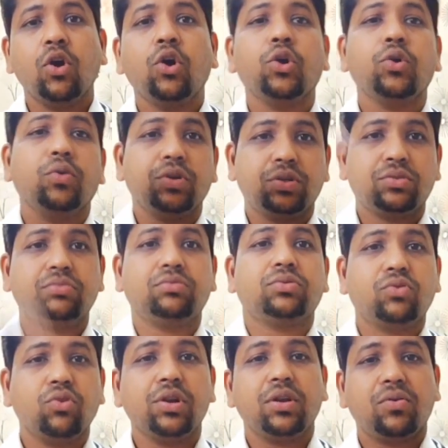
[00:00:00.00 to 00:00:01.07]
Your
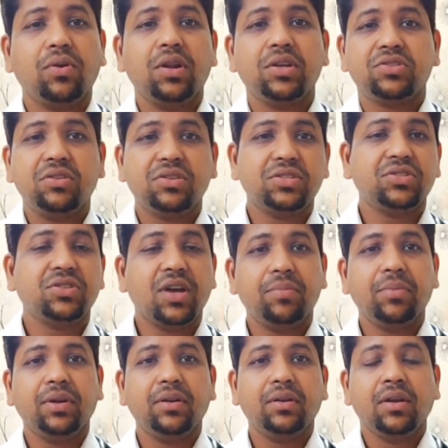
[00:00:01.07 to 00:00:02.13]
total cholesterol is
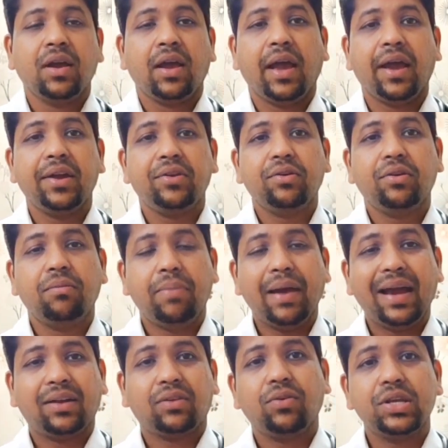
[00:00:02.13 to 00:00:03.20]
normal and your
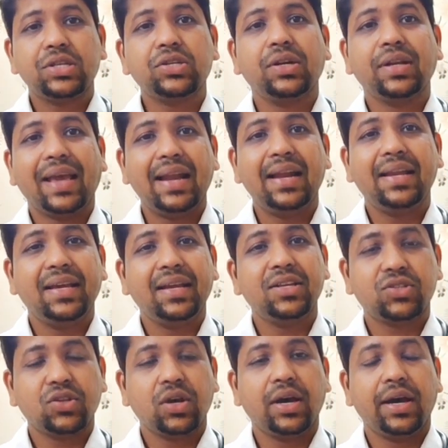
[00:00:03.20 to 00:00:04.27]
bad cholesterol LDL
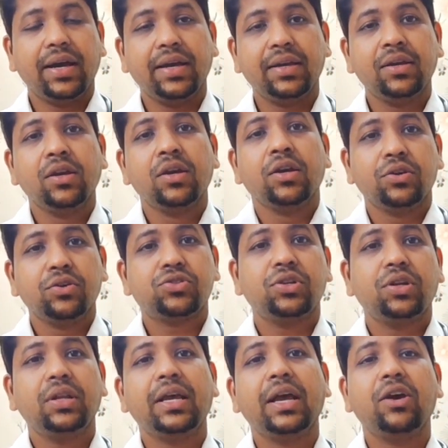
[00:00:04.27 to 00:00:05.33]
is high, you
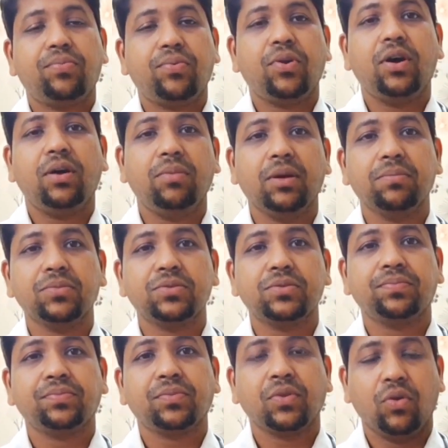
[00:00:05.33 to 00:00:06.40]
still have problems.
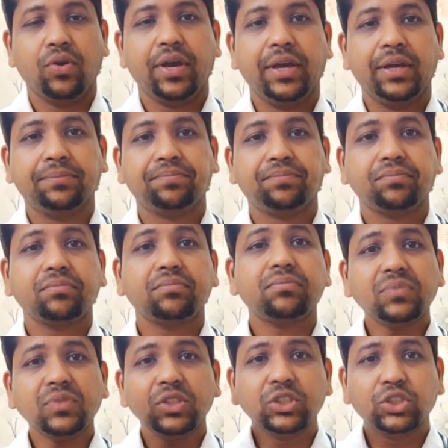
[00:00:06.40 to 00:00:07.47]
Okay,
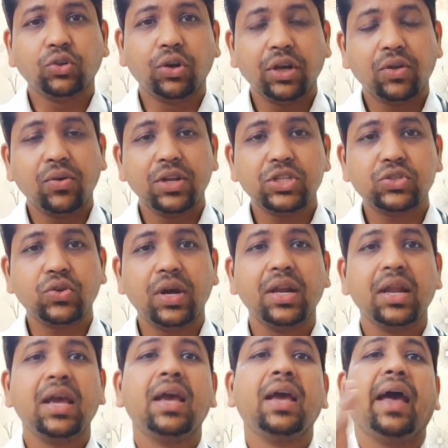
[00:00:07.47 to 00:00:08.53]
total
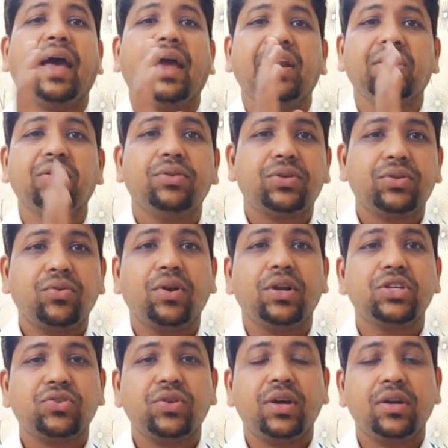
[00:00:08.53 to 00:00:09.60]
cholesterol and good
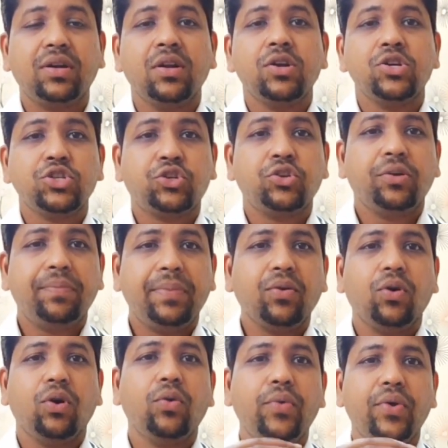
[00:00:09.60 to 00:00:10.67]
cholesterol should be
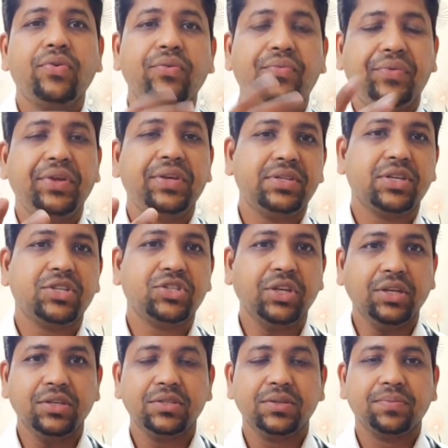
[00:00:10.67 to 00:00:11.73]
over
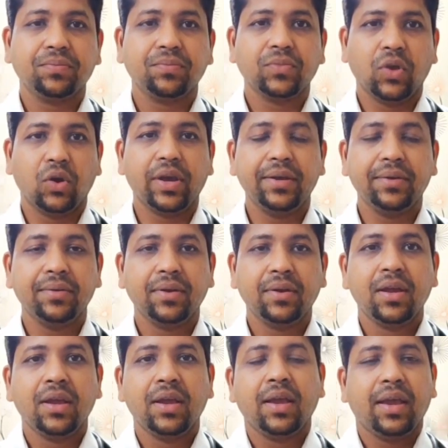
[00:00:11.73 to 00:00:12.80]
50-60s. Okay,
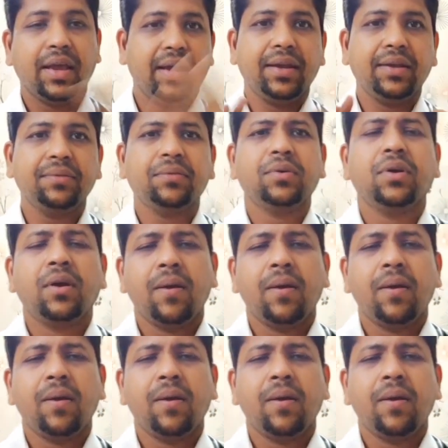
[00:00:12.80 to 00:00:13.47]
and